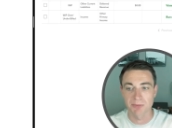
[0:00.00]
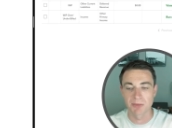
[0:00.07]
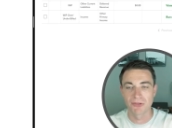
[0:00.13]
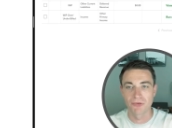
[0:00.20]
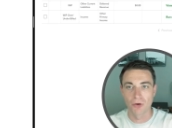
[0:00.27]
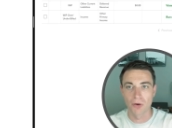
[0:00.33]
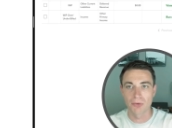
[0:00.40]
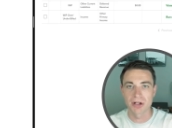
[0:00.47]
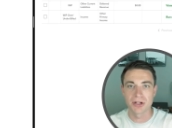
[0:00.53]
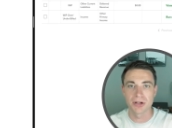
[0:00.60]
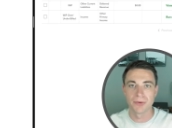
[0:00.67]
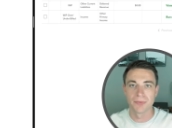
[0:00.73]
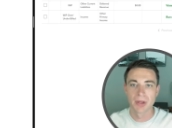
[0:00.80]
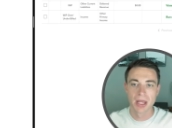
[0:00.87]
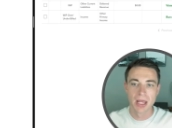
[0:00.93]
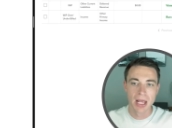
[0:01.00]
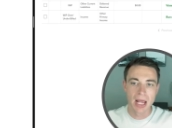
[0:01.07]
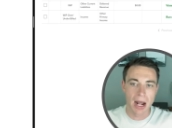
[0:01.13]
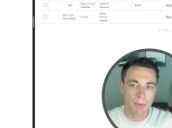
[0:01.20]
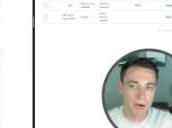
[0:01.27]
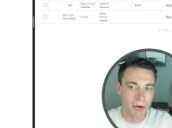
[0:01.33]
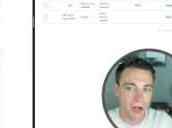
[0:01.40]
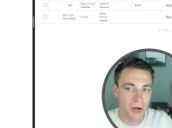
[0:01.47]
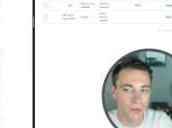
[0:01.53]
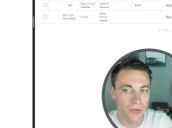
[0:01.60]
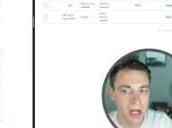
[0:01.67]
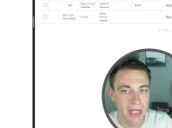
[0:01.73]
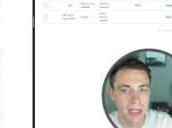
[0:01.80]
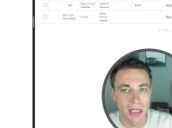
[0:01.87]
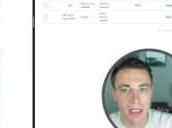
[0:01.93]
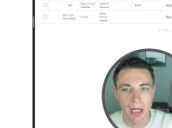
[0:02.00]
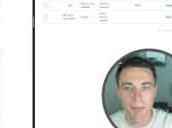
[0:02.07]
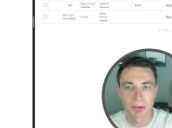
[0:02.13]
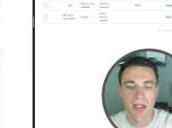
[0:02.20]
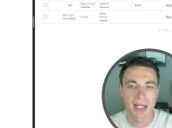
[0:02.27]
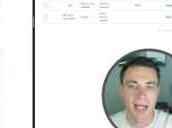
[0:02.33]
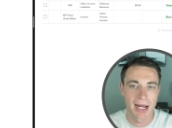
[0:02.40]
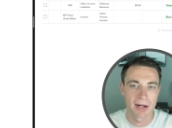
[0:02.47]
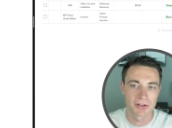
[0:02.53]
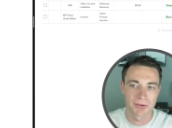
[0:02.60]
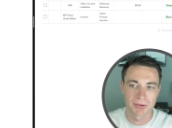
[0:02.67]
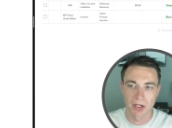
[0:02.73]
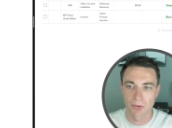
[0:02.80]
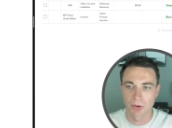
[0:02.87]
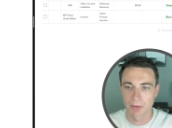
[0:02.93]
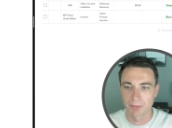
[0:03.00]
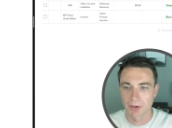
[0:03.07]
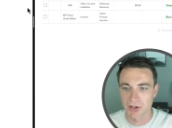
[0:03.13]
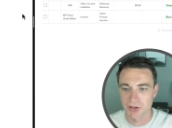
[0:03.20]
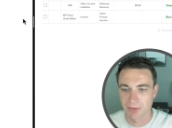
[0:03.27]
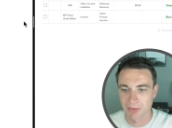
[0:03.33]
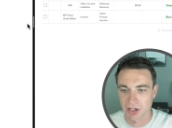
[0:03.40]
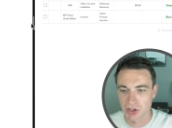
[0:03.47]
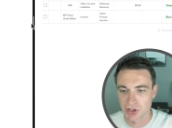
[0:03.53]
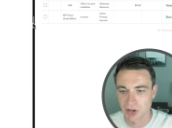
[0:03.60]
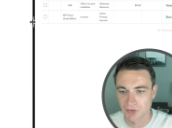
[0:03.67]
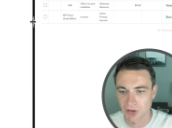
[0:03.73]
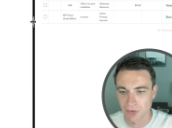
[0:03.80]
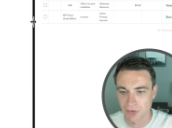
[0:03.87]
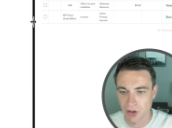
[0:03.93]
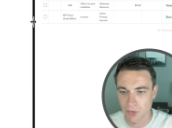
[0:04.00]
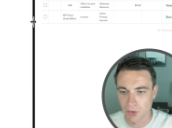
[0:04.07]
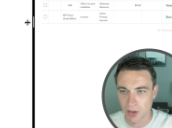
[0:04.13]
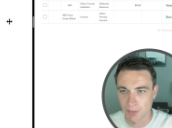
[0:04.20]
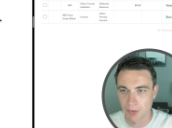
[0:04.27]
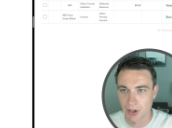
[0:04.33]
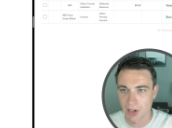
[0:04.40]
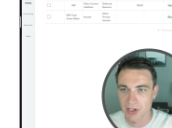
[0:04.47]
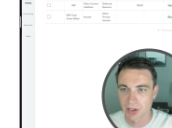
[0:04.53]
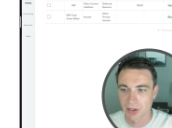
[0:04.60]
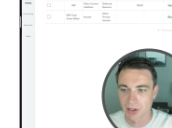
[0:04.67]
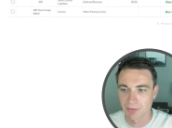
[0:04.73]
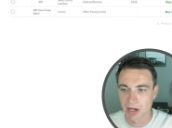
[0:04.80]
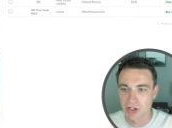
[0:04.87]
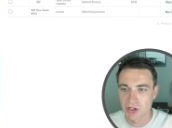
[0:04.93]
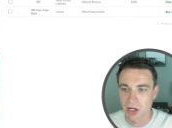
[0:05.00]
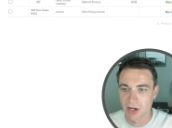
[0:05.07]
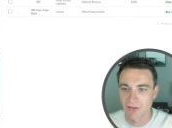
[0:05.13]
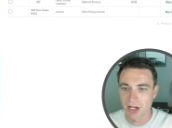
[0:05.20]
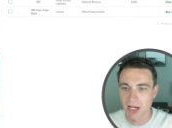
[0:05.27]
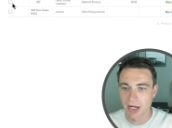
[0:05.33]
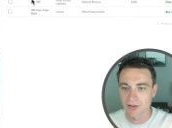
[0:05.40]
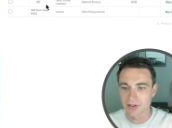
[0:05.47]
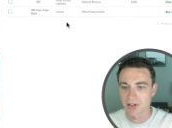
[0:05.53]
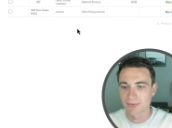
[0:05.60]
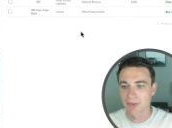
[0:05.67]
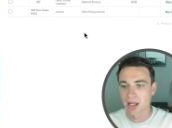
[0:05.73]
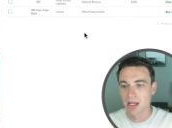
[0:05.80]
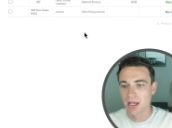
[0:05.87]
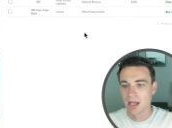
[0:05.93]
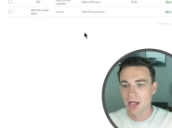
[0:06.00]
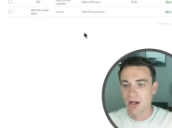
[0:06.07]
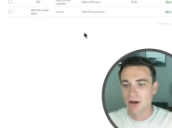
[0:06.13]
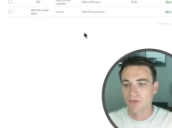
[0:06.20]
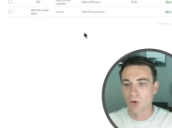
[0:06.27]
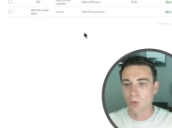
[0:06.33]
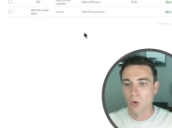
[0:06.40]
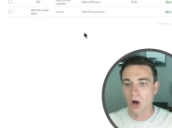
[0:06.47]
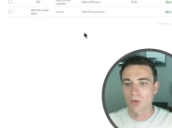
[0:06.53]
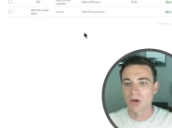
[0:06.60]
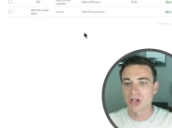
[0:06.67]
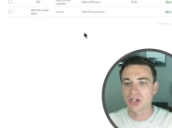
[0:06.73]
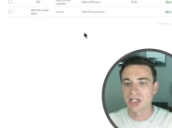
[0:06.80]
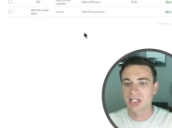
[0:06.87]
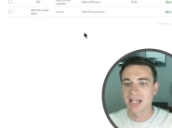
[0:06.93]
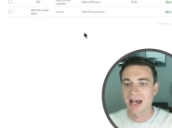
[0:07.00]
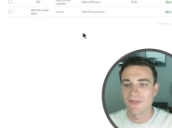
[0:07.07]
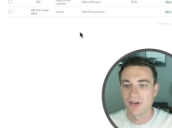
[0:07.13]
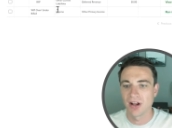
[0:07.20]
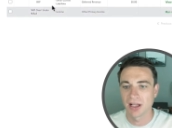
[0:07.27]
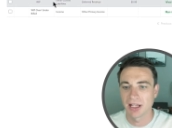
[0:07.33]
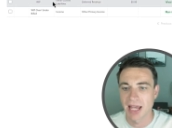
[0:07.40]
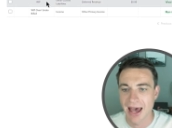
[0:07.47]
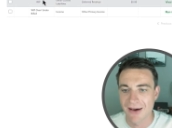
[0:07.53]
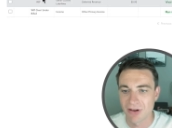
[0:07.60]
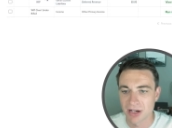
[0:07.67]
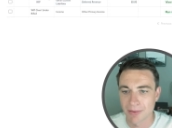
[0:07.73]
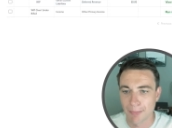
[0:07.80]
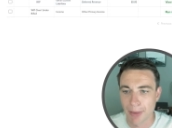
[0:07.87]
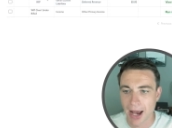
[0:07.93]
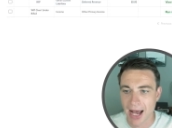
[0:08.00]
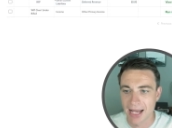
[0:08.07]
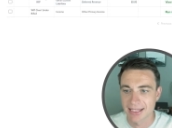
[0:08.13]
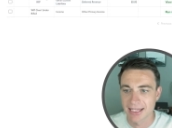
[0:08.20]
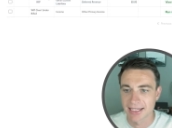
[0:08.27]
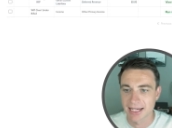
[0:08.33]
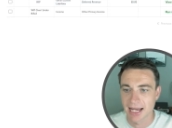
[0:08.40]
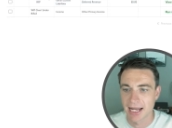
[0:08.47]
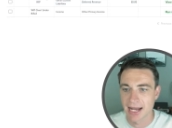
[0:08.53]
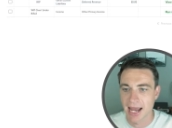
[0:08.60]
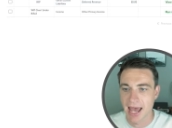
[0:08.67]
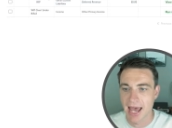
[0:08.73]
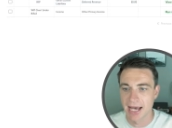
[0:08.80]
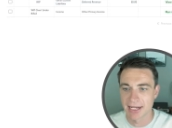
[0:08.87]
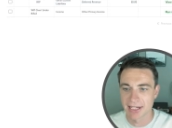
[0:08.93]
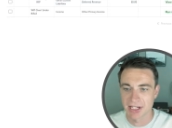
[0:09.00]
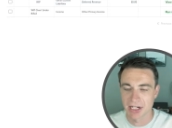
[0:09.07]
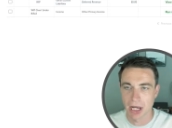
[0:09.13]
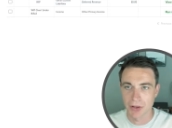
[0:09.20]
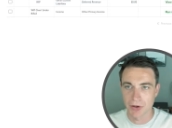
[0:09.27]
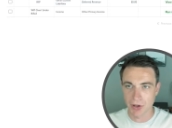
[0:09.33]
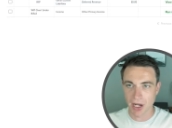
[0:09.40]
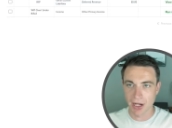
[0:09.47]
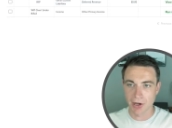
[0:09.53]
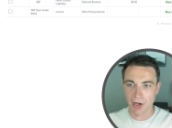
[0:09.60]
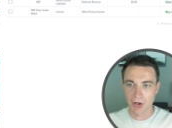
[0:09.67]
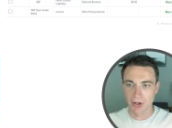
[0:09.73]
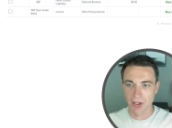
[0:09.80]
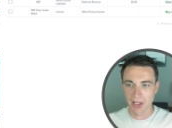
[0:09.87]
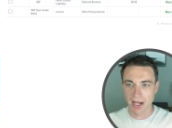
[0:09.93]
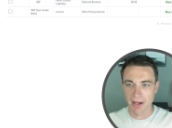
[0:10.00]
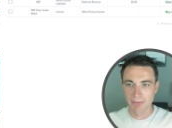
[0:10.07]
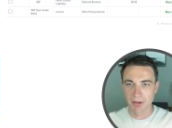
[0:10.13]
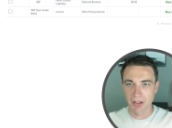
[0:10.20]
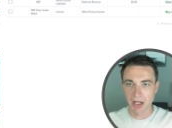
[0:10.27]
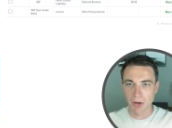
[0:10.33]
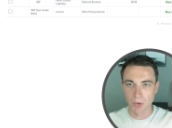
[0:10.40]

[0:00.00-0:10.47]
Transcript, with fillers: Before we do, we want to create a couple accounts within QuickBooks. So I'm going to shift over to QuickBooks and look at my chart of accounts. For one, we should definitely have a deposits on hand as an other current liability.